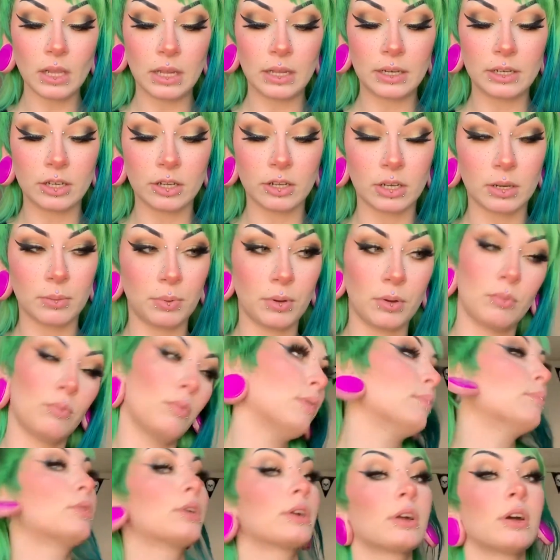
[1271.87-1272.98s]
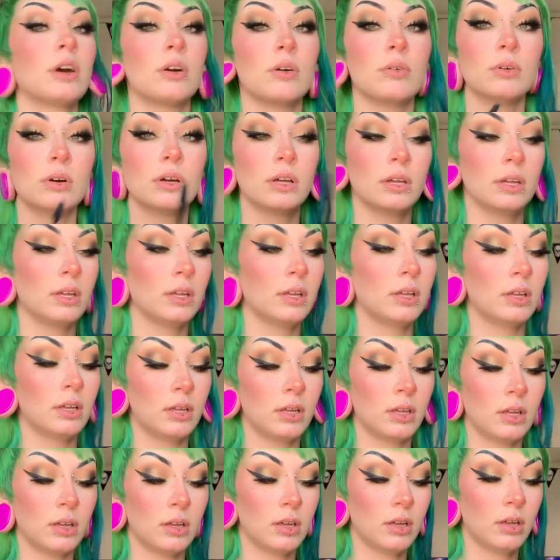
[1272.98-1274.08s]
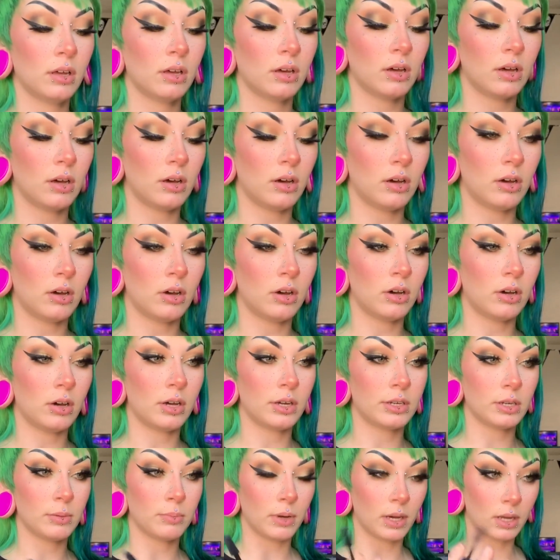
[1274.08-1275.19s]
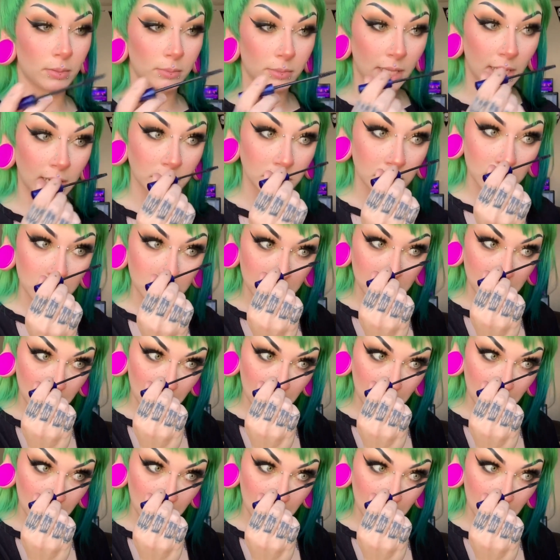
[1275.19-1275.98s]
and you're gonna put one more coat on your bottom lashes.